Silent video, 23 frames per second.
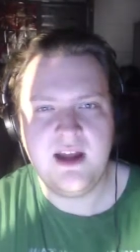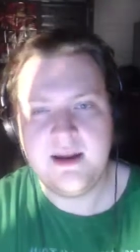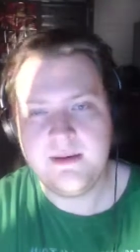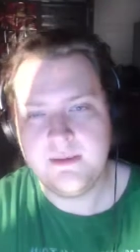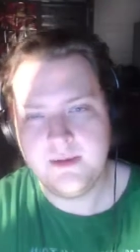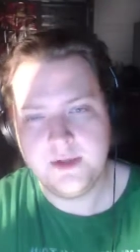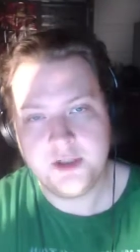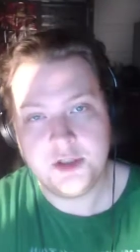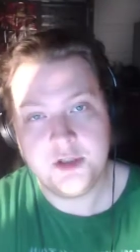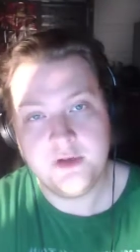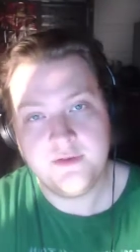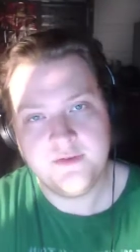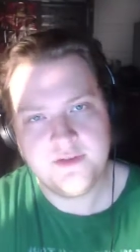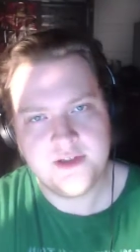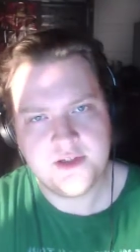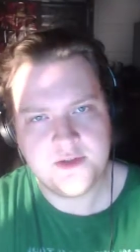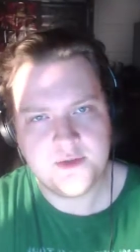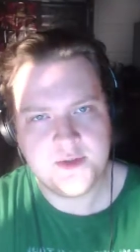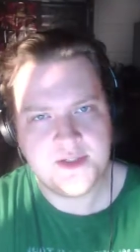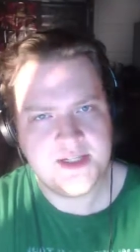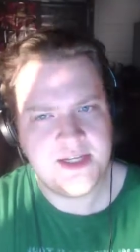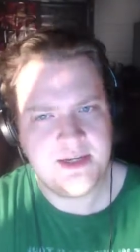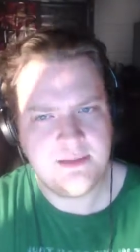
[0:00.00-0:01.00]
I'm not sure if this
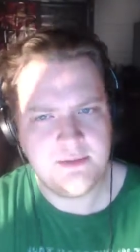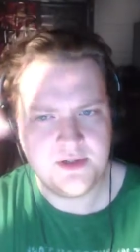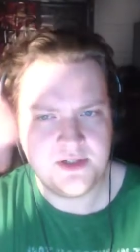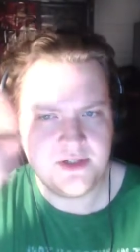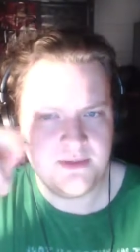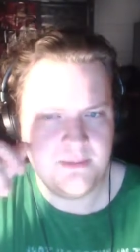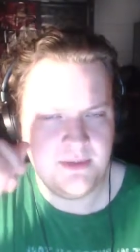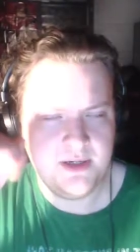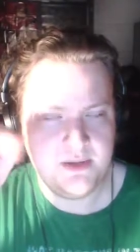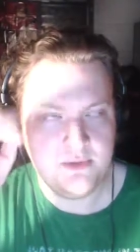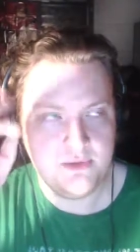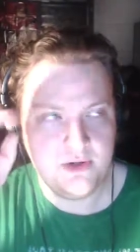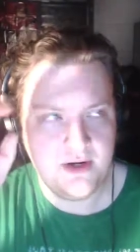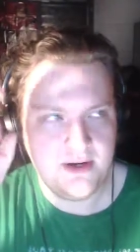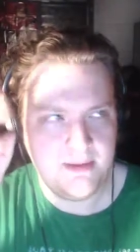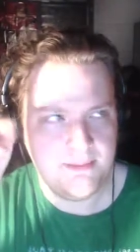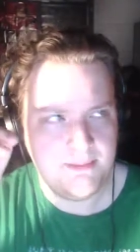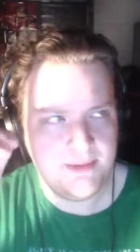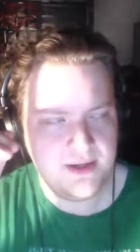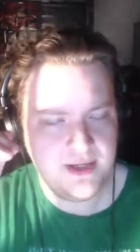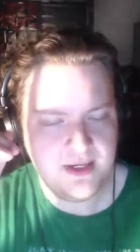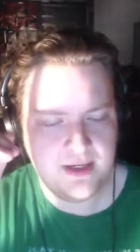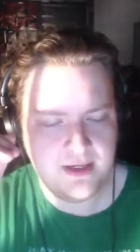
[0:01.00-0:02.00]
was him or somebody trying to
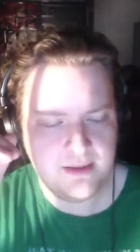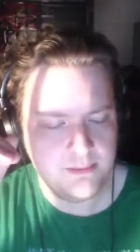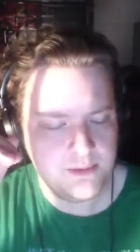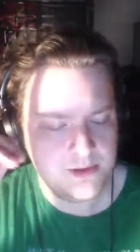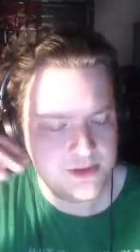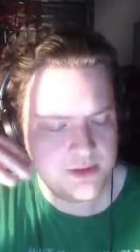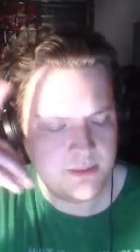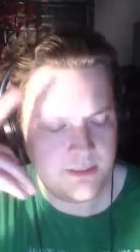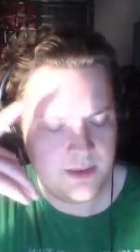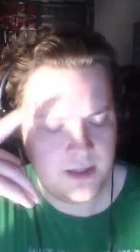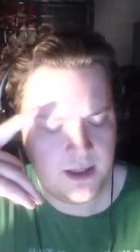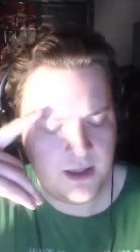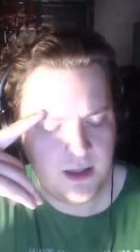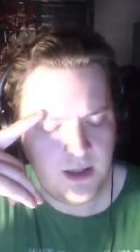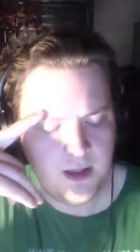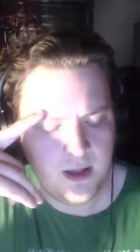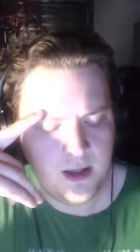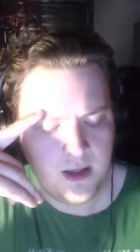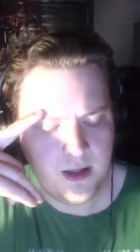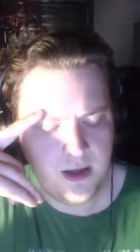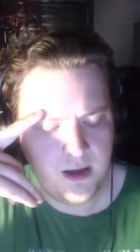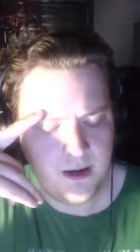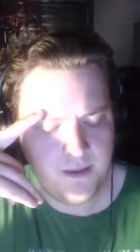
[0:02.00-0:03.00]
be him or somebody.
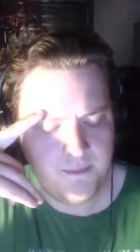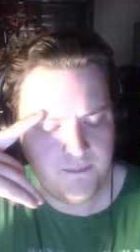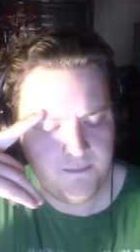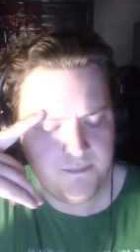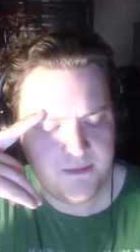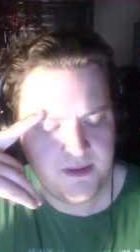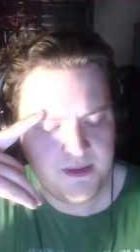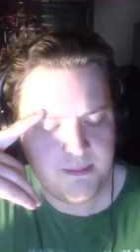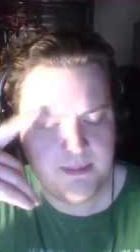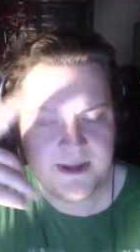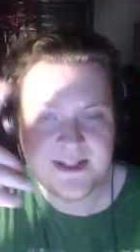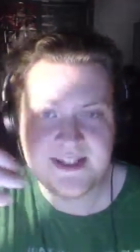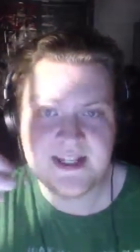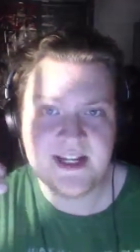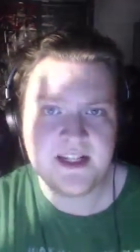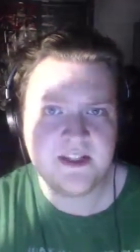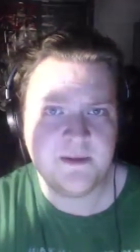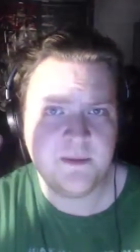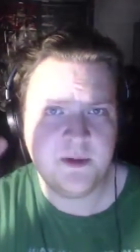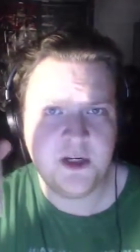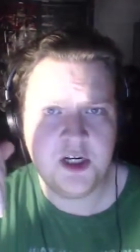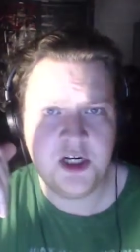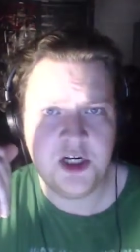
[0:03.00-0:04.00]
Um, the best
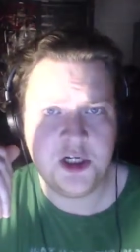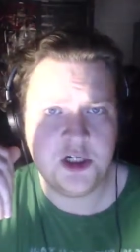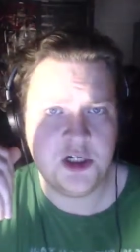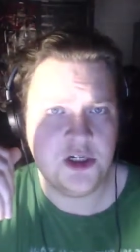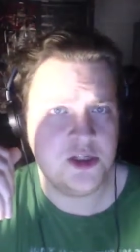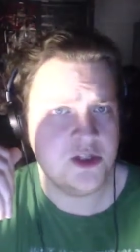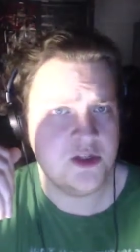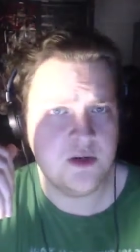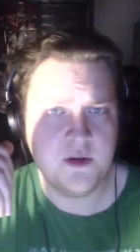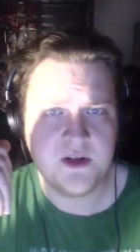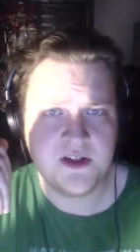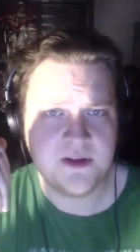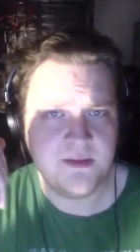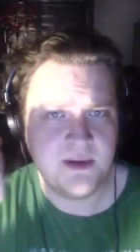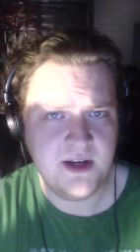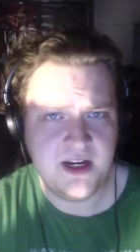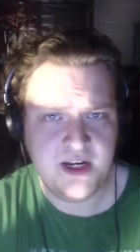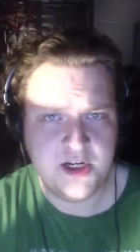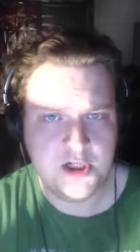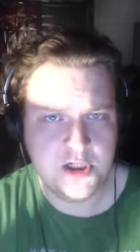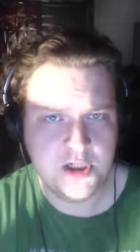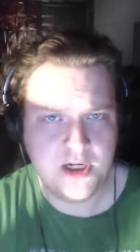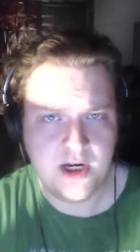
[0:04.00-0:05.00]
explanation is no
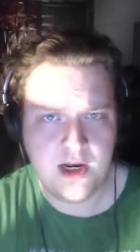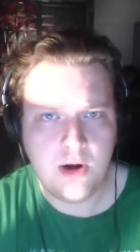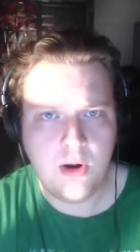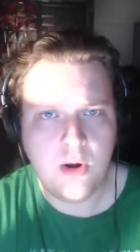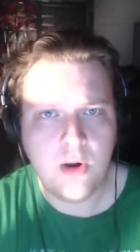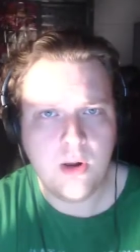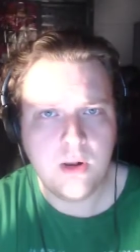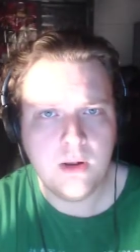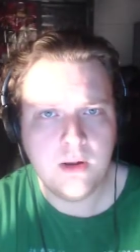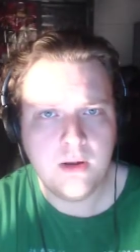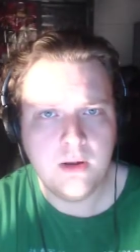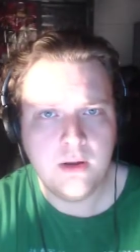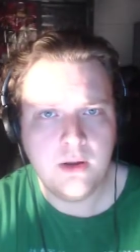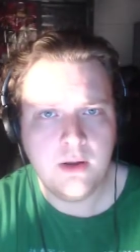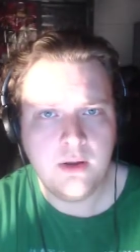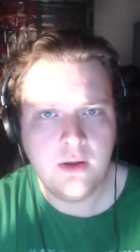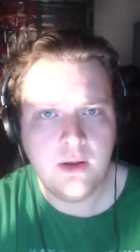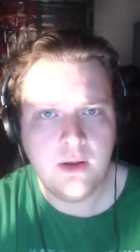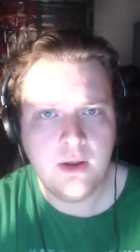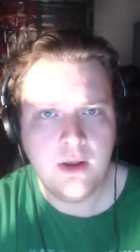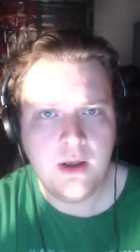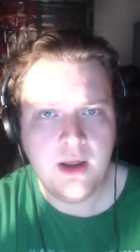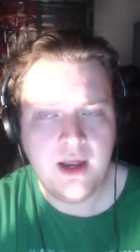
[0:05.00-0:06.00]
explanation at all.
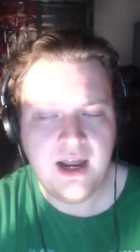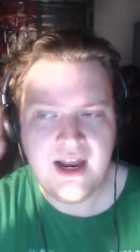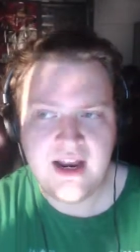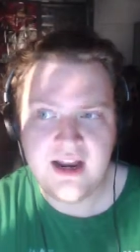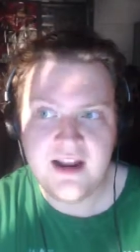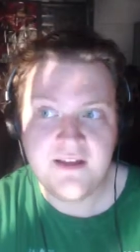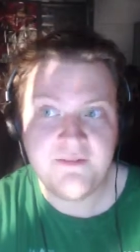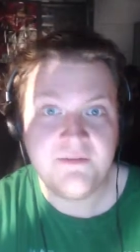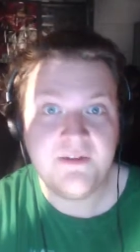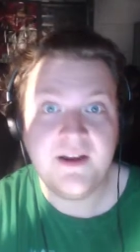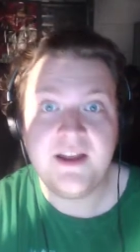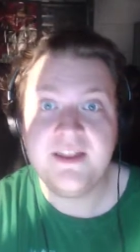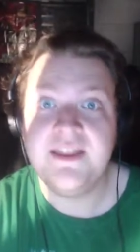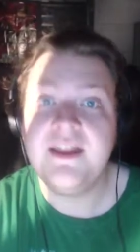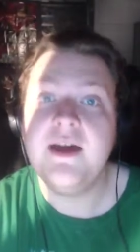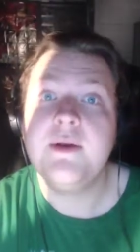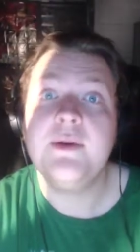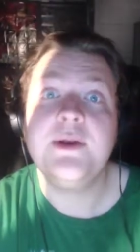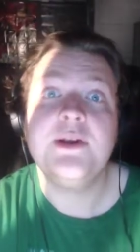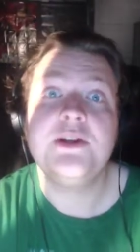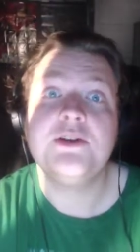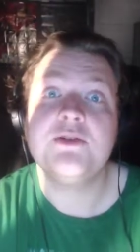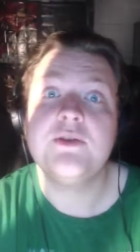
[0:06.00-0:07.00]
And I found that
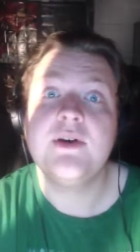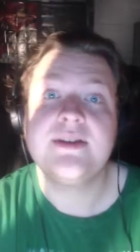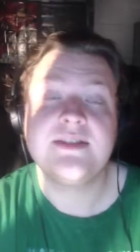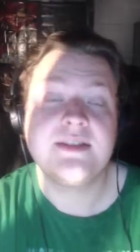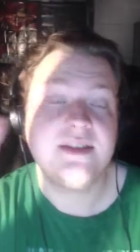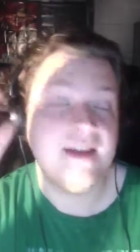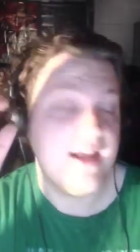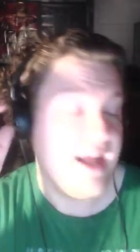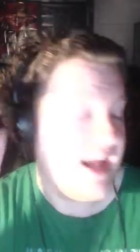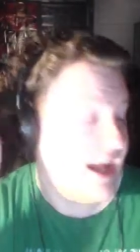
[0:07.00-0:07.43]
interesting.